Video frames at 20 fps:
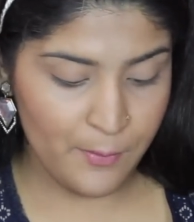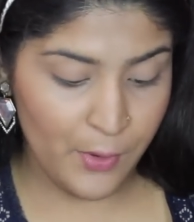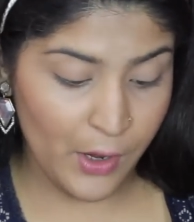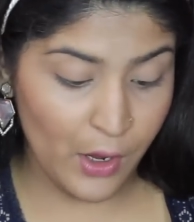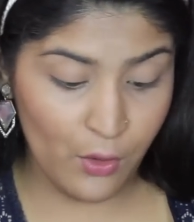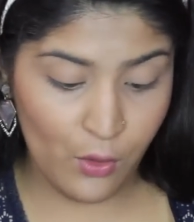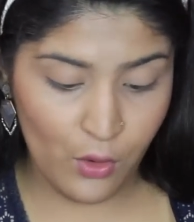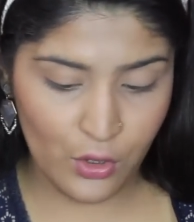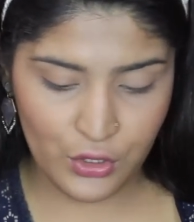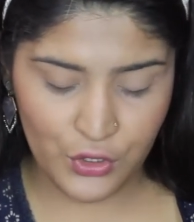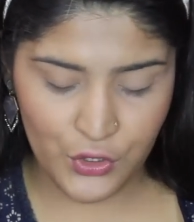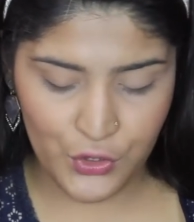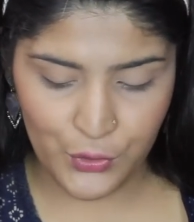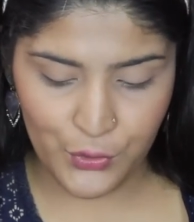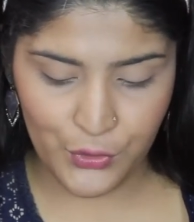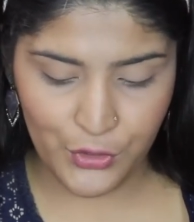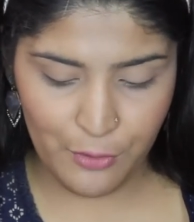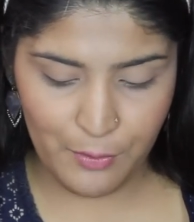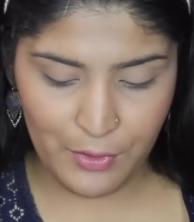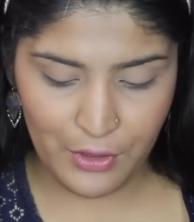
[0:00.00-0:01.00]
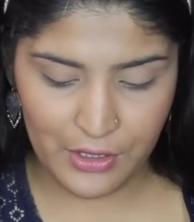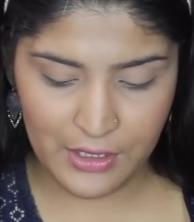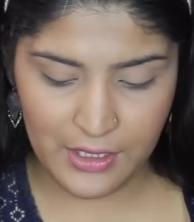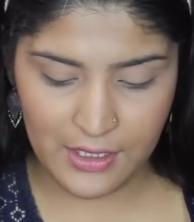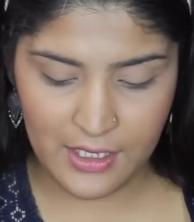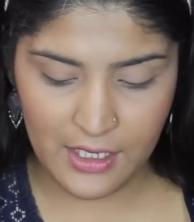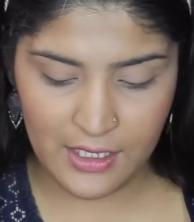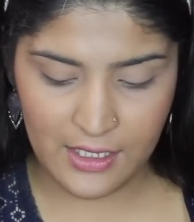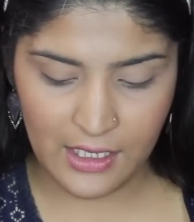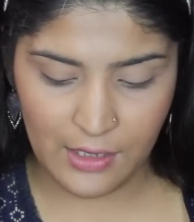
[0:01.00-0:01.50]
Brow Contour
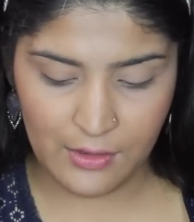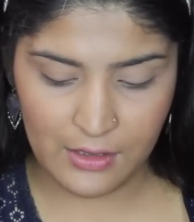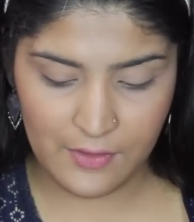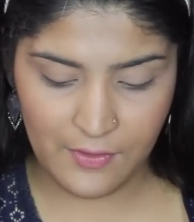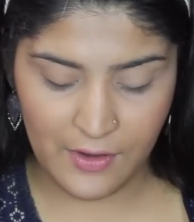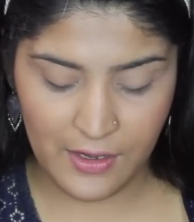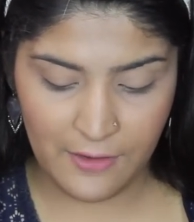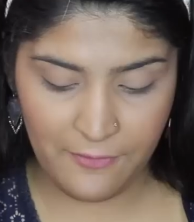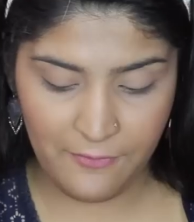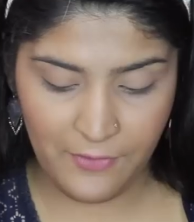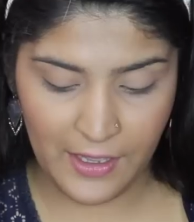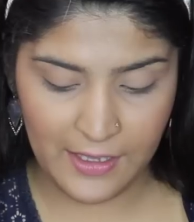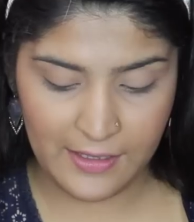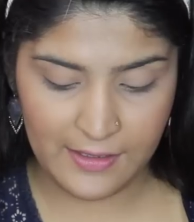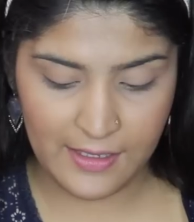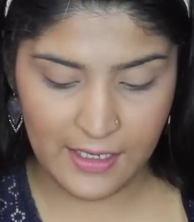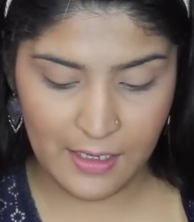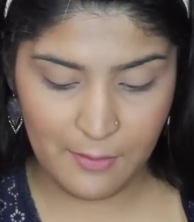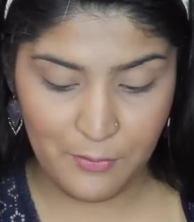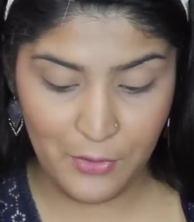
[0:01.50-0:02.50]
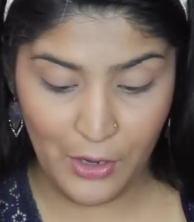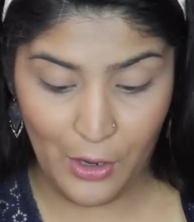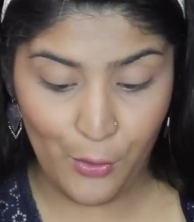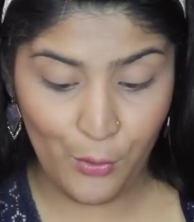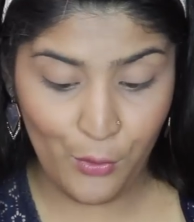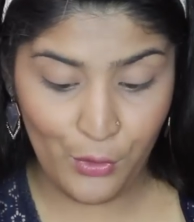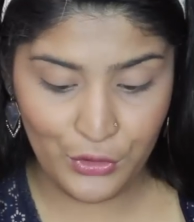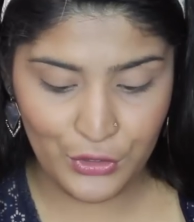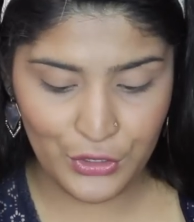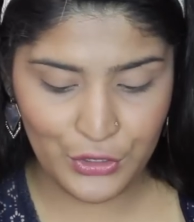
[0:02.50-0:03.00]
because it just sounds very fancy,
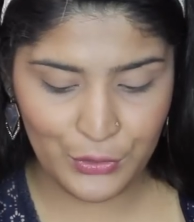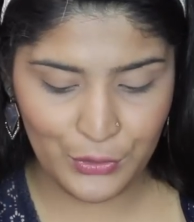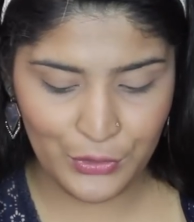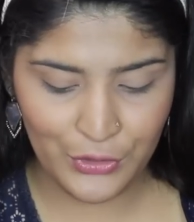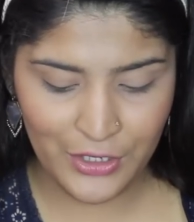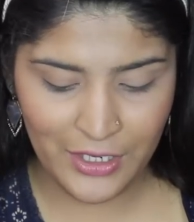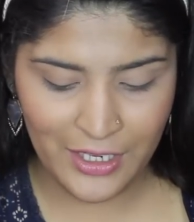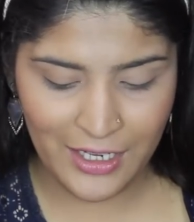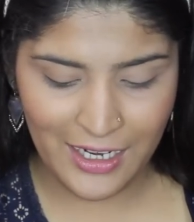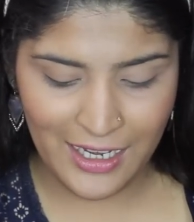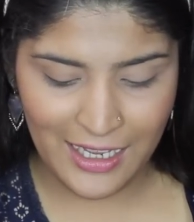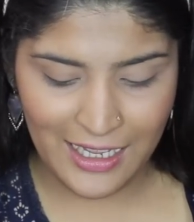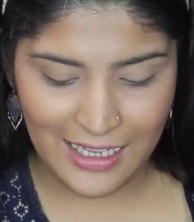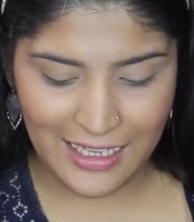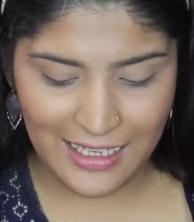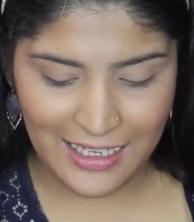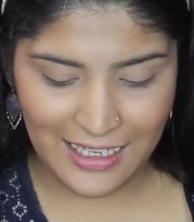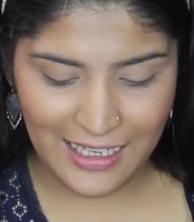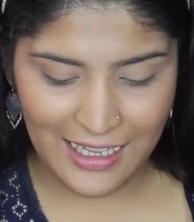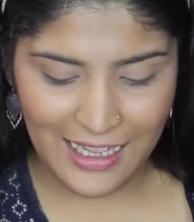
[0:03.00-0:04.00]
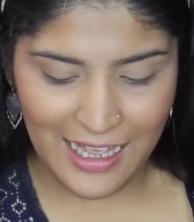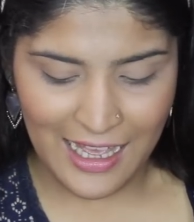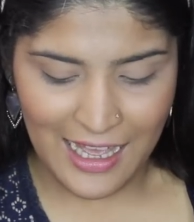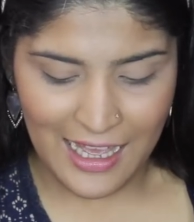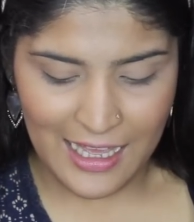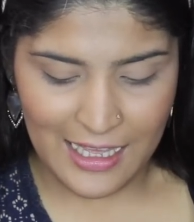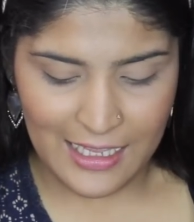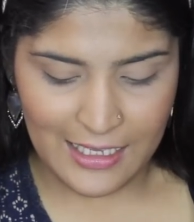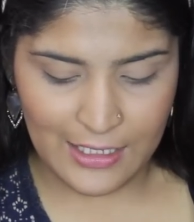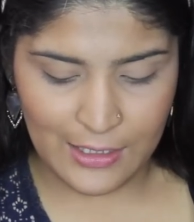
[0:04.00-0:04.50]
Brow Contour.
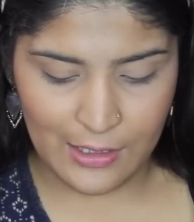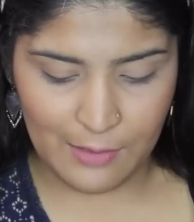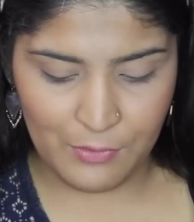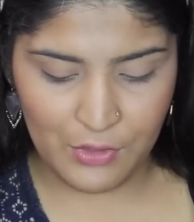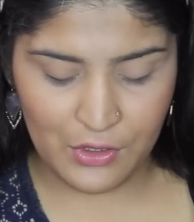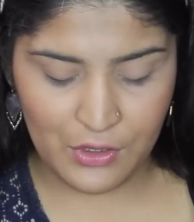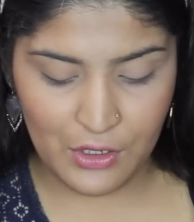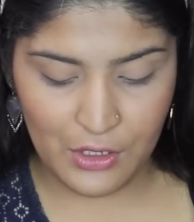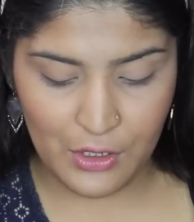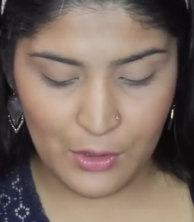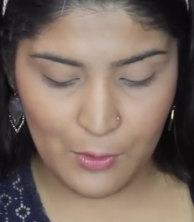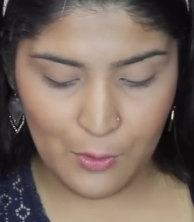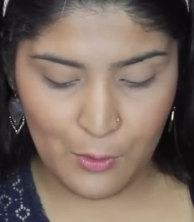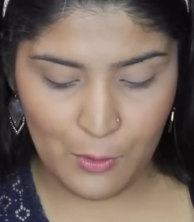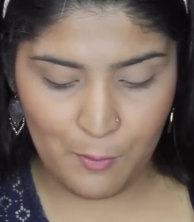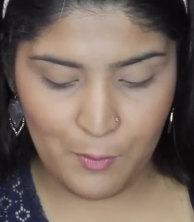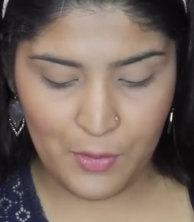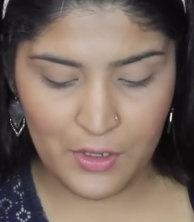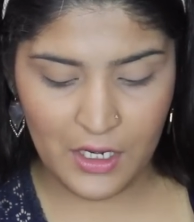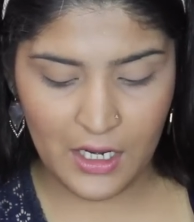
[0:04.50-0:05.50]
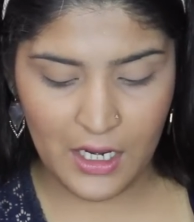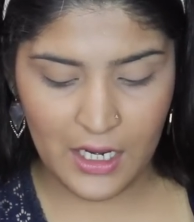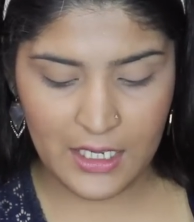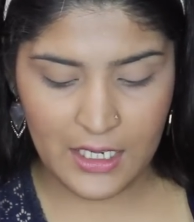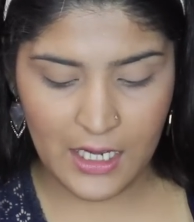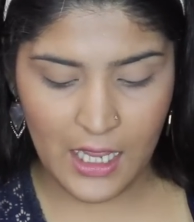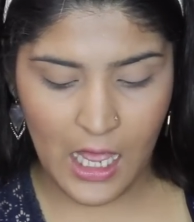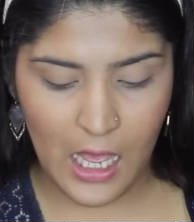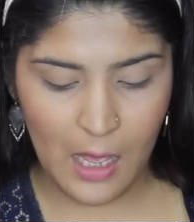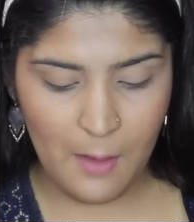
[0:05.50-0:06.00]
So I'm just going to open
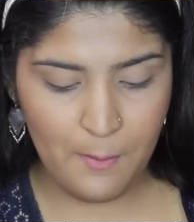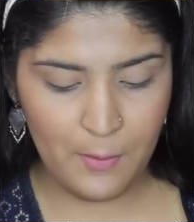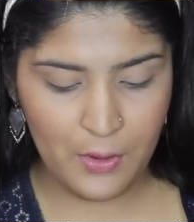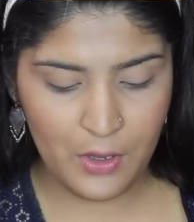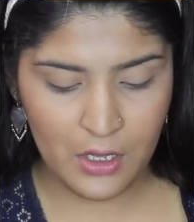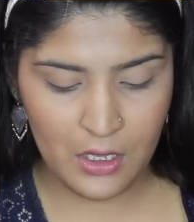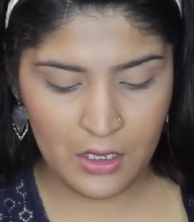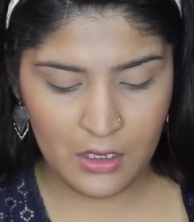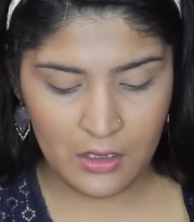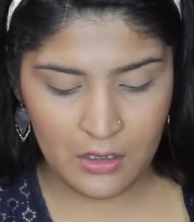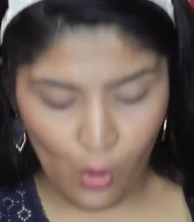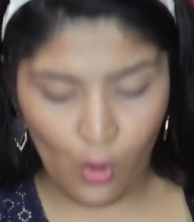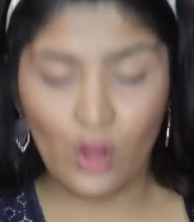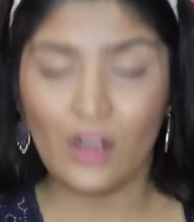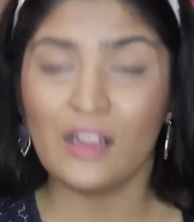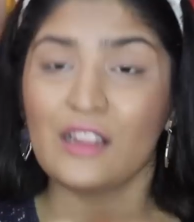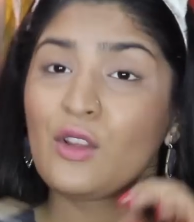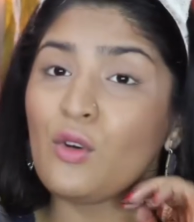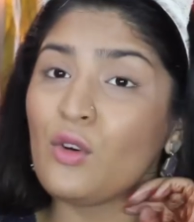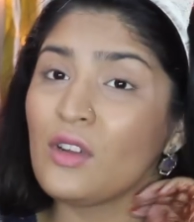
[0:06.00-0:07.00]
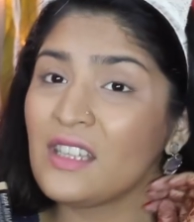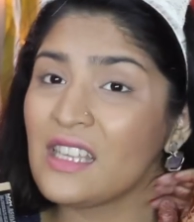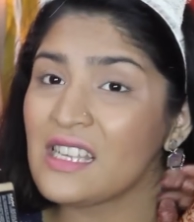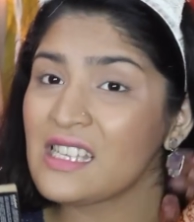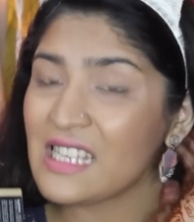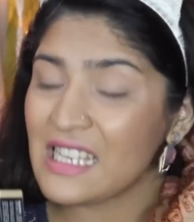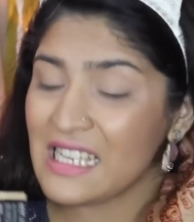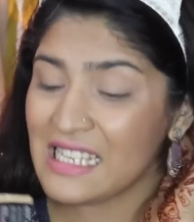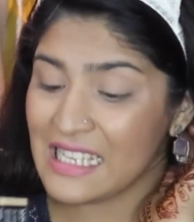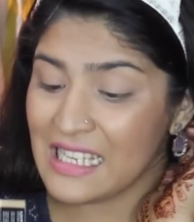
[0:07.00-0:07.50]
it up. Although
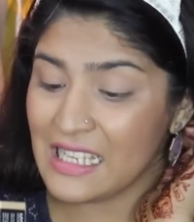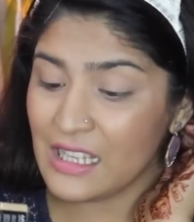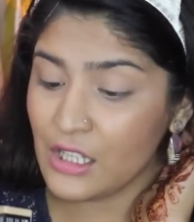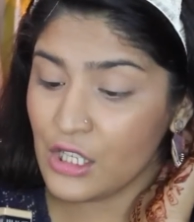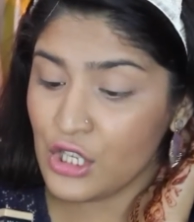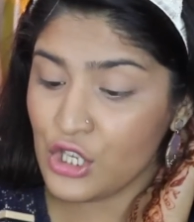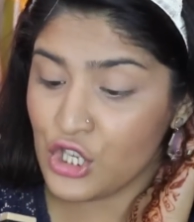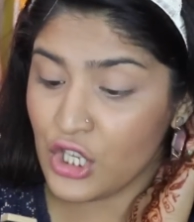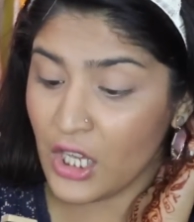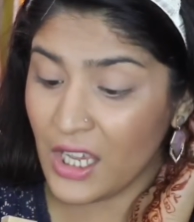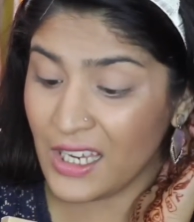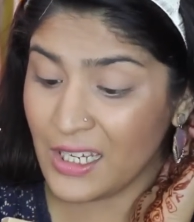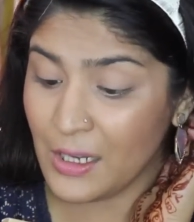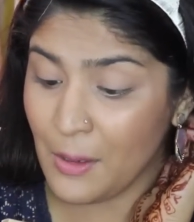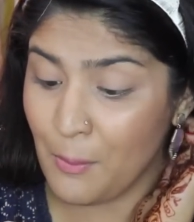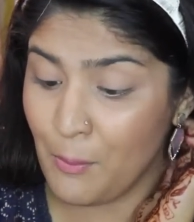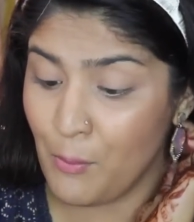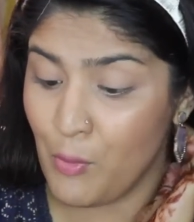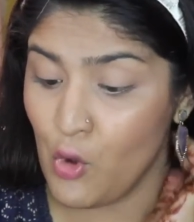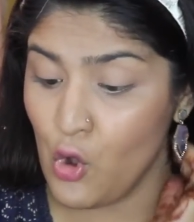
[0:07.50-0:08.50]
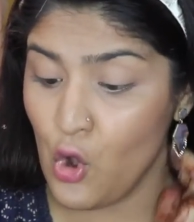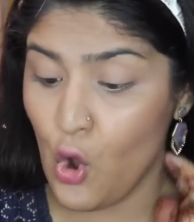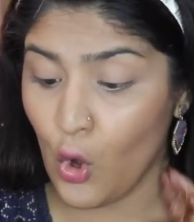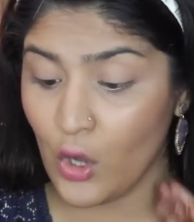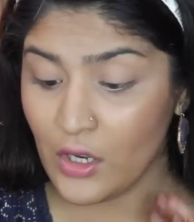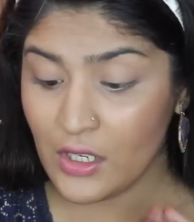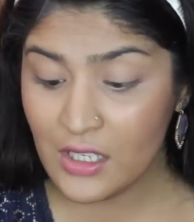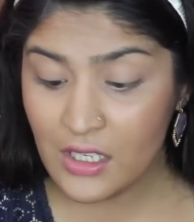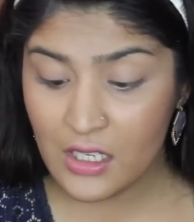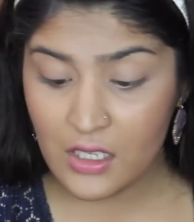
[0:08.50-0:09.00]
this is in the shade
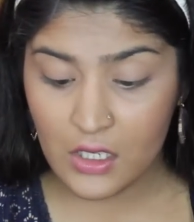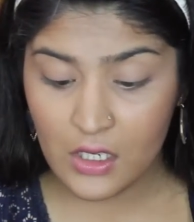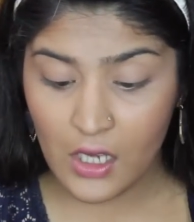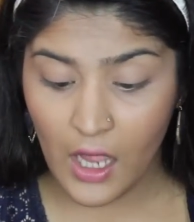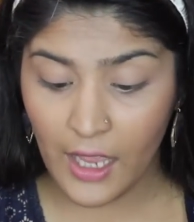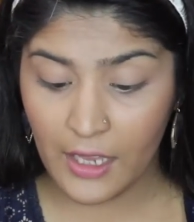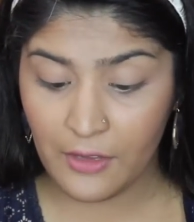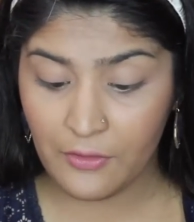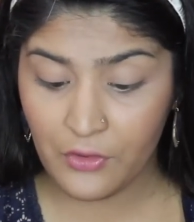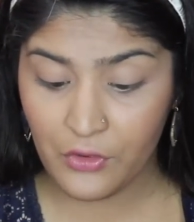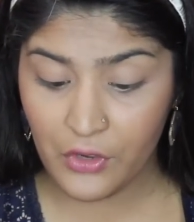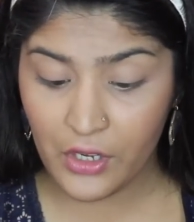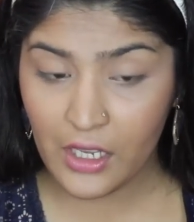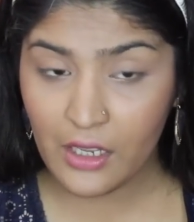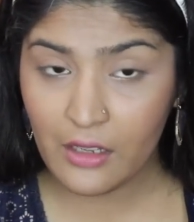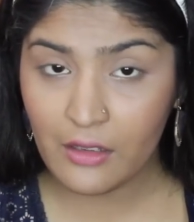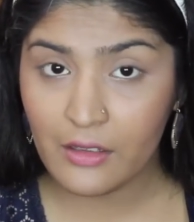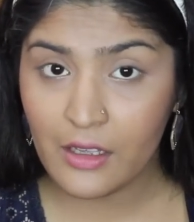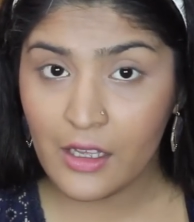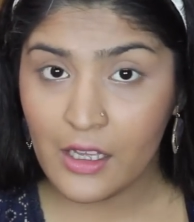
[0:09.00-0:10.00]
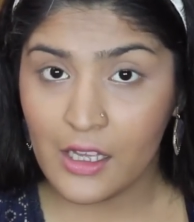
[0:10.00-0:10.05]
Blonde Ivory,